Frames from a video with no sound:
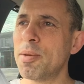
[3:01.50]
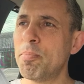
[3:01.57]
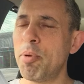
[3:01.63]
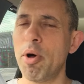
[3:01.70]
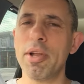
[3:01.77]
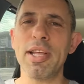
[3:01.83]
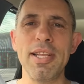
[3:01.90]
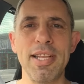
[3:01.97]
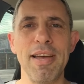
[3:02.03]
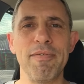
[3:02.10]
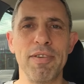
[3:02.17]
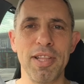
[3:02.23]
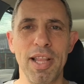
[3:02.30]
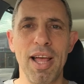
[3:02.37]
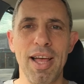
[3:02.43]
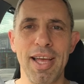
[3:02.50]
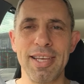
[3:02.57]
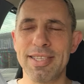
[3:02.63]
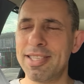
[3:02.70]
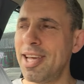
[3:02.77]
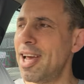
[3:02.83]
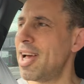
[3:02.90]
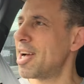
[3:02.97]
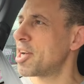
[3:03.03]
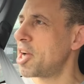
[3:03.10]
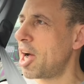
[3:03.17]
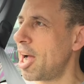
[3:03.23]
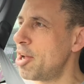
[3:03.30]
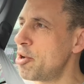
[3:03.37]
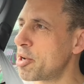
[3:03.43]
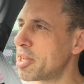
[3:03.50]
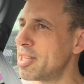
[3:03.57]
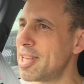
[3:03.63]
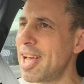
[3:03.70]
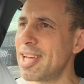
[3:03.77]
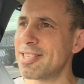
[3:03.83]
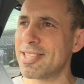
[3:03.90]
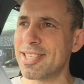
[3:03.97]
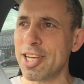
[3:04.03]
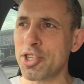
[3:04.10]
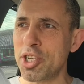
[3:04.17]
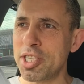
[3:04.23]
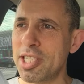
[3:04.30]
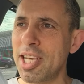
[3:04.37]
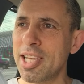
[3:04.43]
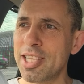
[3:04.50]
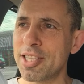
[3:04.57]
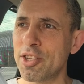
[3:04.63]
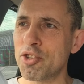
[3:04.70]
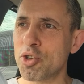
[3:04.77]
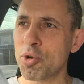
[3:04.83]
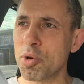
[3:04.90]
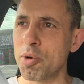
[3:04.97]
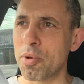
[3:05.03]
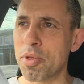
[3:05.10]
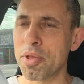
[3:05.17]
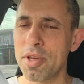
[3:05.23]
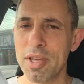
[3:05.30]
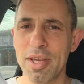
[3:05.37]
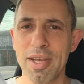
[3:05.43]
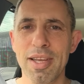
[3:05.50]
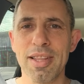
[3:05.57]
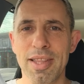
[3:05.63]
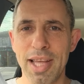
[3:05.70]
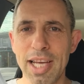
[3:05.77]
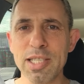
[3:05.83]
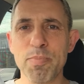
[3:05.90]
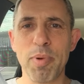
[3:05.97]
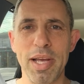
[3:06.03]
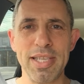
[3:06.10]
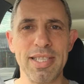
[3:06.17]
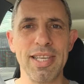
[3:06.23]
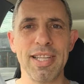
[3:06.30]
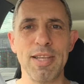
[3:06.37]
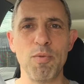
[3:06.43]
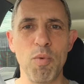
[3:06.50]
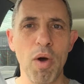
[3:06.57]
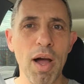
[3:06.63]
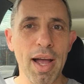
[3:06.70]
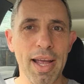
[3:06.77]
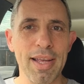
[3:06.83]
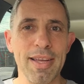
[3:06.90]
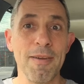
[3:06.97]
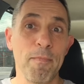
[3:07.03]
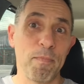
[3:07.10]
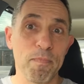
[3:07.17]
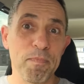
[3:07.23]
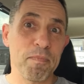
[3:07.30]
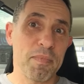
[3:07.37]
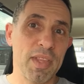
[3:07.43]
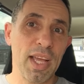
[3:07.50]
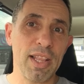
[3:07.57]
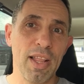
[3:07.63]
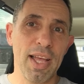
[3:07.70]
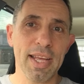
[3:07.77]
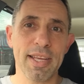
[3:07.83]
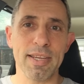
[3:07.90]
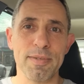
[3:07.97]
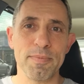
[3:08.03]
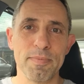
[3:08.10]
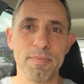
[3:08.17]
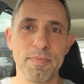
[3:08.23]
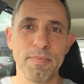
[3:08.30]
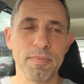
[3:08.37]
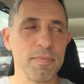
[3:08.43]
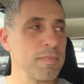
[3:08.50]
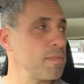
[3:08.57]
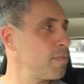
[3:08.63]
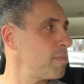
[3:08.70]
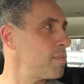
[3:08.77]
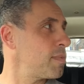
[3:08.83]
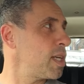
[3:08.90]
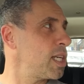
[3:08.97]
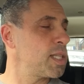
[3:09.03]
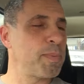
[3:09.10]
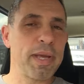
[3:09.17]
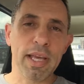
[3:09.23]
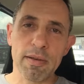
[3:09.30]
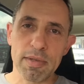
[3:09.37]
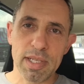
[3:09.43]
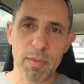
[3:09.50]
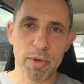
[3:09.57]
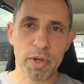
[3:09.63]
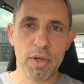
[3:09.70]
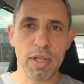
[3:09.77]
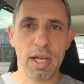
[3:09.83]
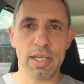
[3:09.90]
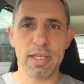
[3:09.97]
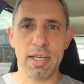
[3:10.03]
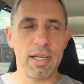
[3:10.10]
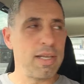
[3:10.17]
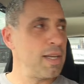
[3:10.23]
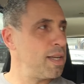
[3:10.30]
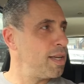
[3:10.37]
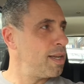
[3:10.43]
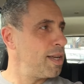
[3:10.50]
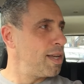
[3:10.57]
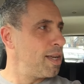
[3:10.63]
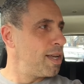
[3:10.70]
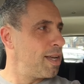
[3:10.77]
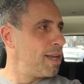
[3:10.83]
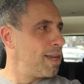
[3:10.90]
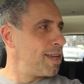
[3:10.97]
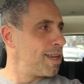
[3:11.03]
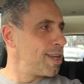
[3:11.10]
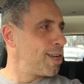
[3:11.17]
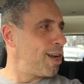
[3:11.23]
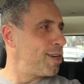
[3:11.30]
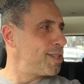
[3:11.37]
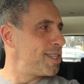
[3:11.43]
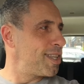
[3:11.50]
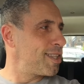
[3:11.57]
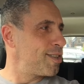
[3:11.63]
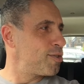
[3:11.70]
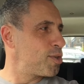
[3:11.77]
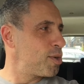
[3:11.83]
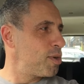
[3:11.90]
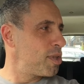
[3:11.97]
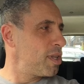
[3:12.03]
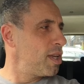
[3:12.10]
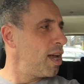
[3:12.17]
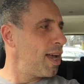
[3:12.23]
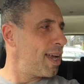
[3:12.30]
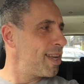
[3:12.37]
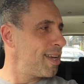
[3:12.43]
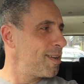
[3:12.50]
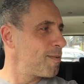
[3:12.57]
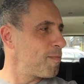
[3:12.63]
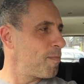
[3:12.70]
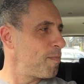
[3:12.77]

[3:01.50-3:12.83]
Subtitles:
the body never lies. Yeah, a guy who can dance is actually telling the truth. That's basically why they like it. Speaking of somebody who likes a guy telling the truth, hi Anna.